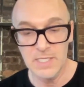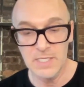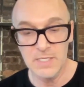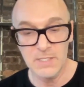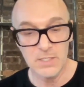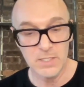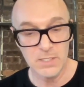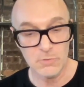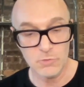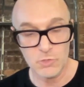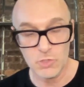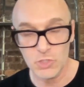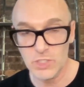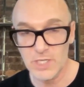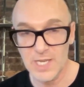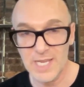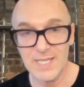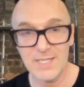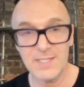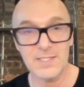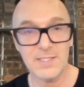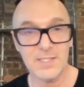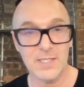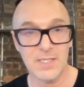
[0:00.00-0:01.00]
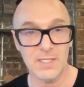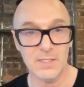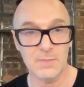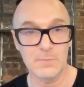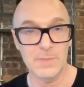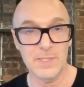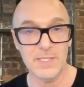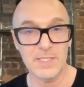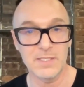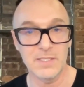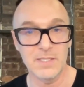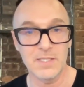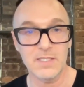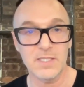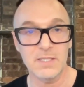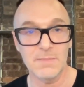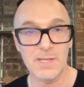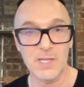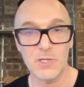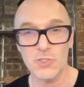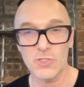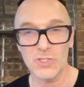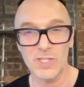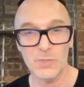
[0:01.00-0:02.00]
you know, chasing business to
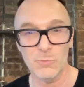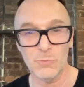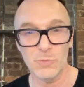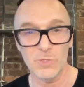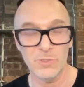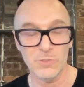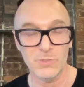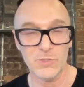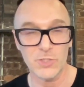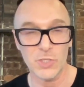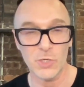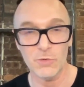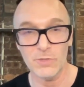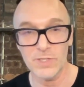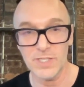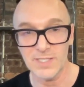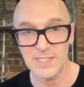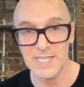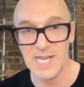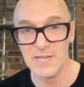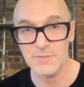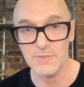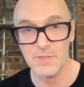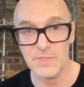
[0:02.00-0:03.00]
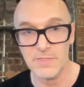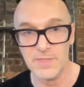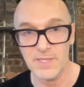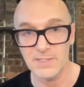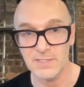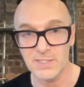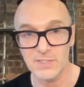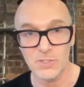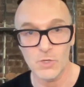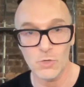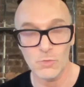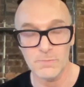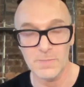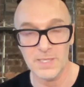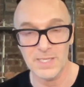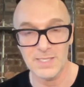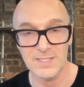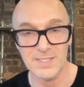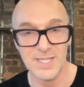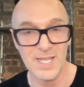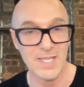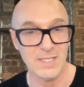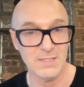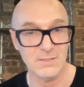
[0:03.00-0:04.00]
make sure that we're turning down the things that don't make
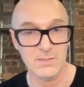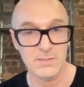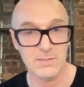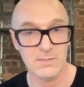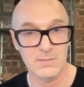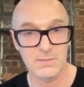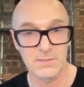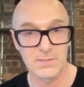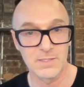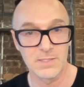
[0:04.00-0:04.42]
sense.